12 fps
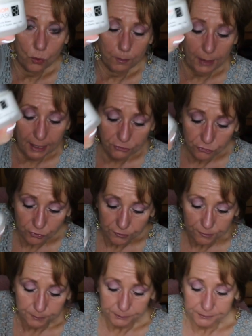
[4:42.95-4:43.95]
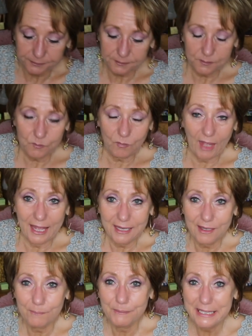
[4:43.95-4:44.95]
or Marshall's. I
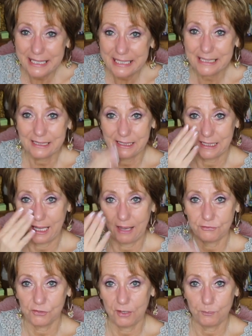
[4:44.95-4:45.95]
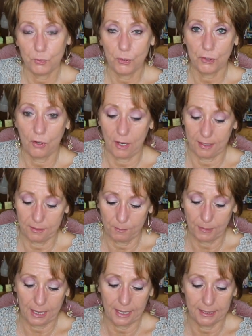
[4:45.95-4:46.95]
immediately, after I put on
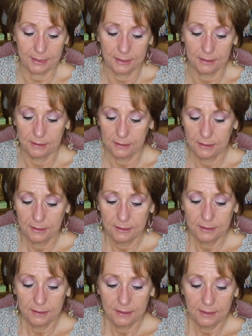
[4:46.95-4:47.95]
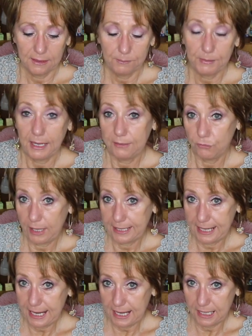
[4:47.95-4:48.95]
my my
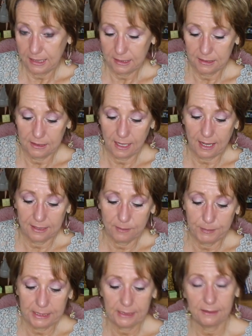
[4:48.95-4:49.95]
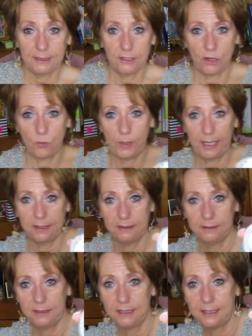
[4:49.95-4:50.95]
Retin-A, I immediately go in
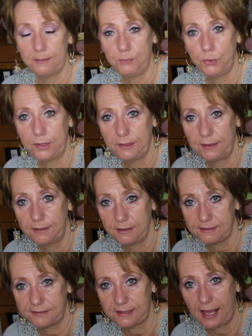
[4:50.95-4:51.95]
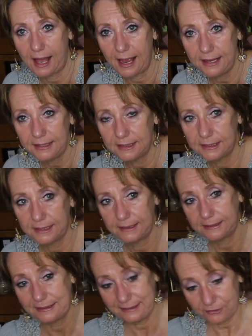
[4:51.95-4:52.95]
and I put this. I
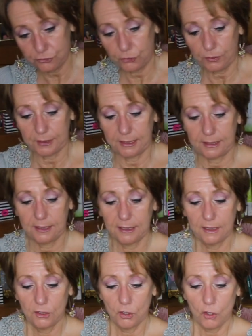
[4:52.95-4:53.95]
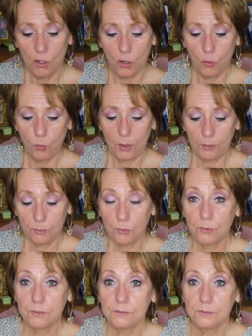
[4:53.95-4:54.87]
literally will